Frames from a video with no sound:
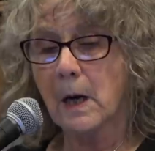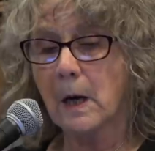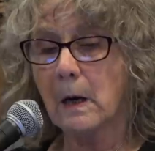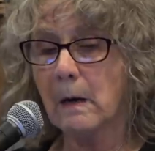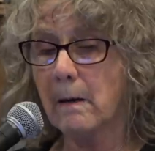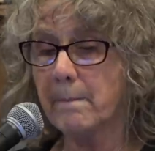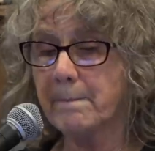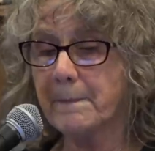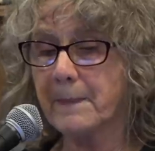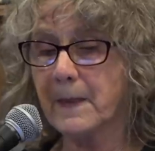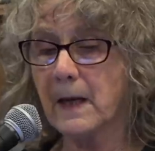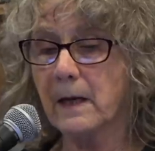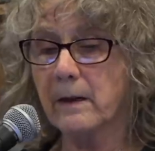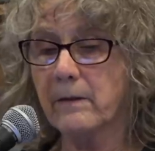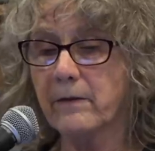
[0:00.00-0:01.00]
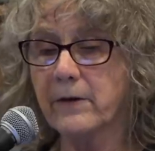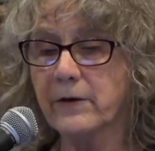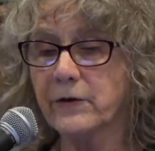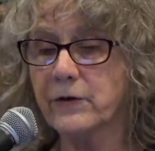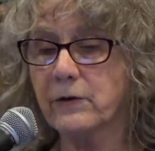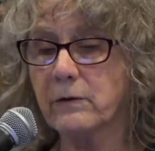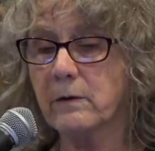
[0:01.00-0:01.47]
Um, and
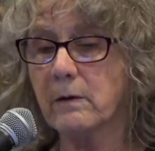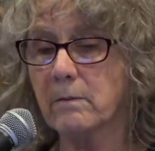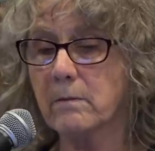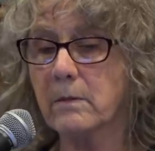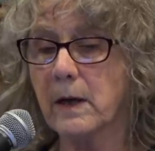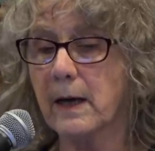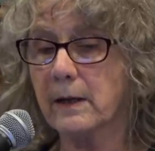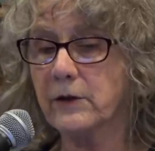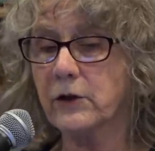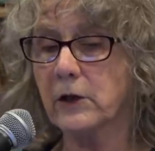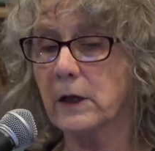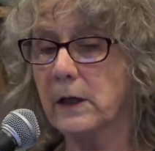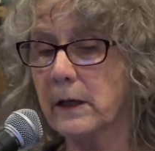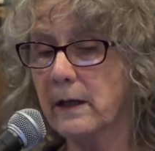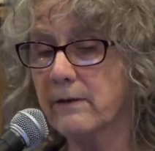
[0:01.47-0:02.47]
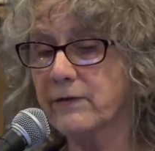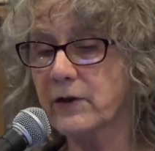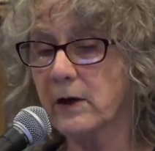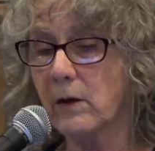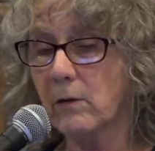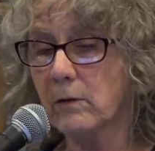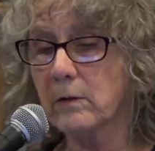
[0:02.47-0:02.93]
this actually gives
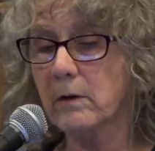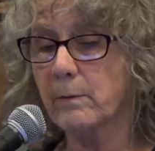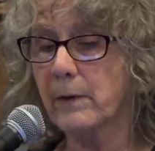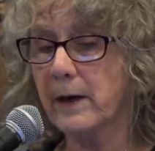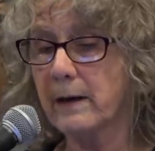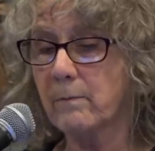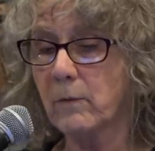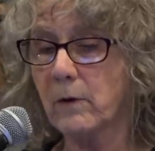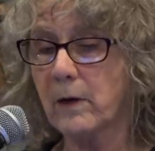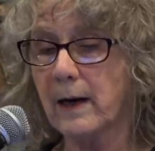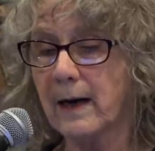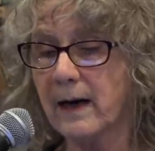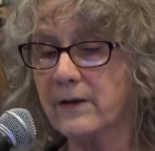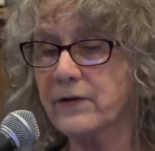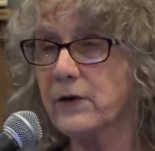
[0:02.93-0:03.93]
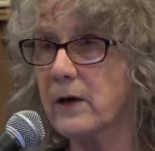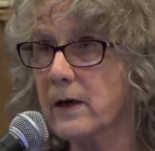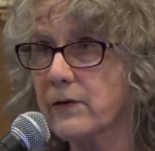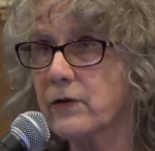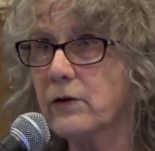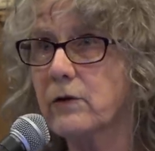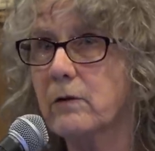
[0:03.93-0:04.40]
the older brain more
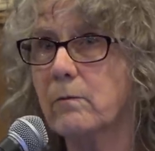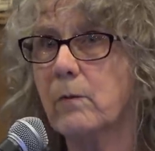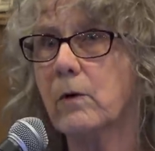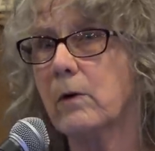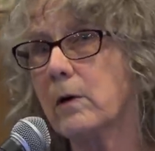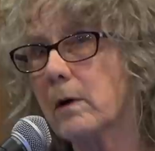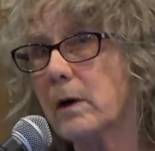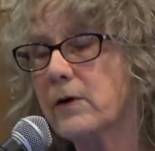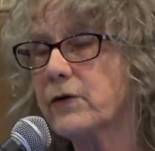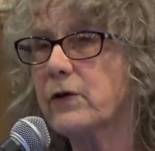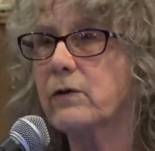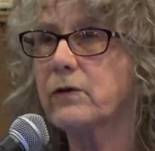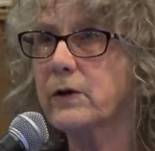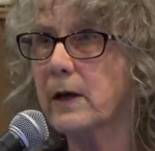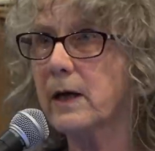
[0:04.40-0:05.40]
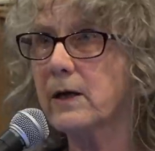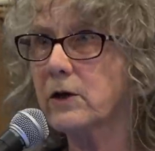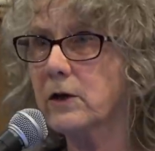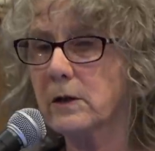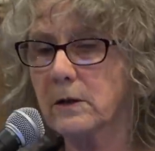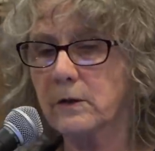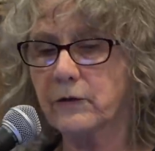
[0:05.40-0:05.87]
access to more
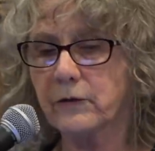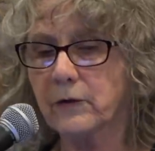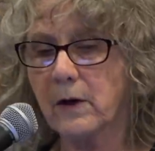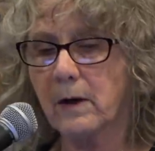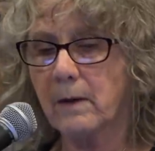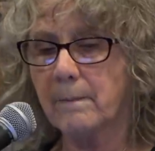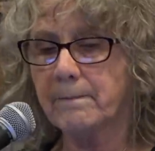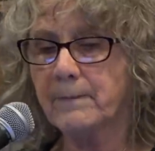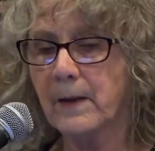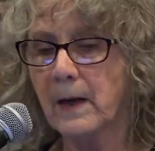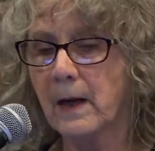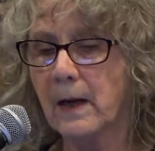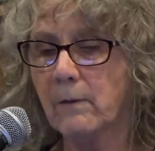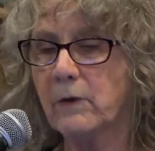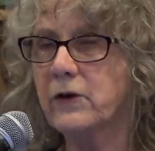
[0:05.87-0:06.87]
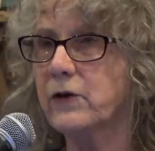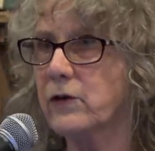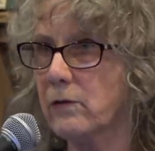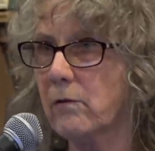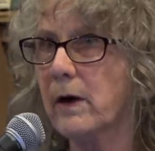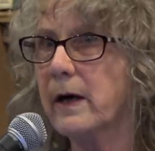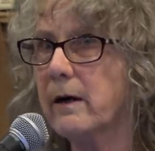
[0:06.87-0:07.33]
associations, um, which
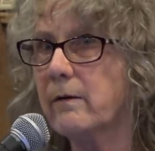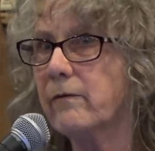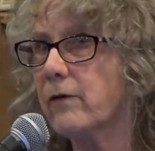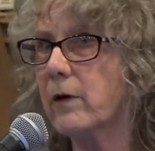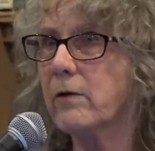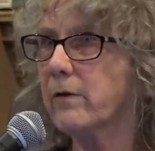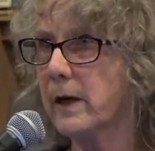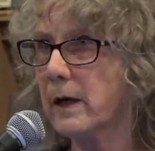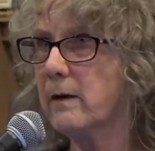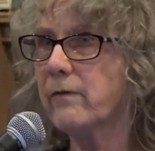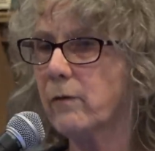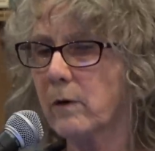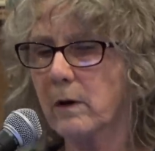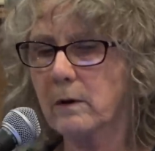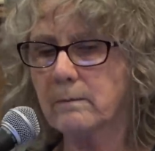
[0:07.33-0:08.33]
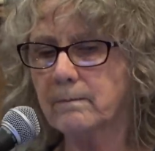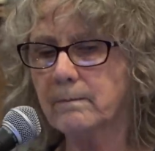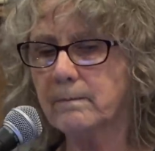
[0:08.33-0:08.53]
is great for creative work.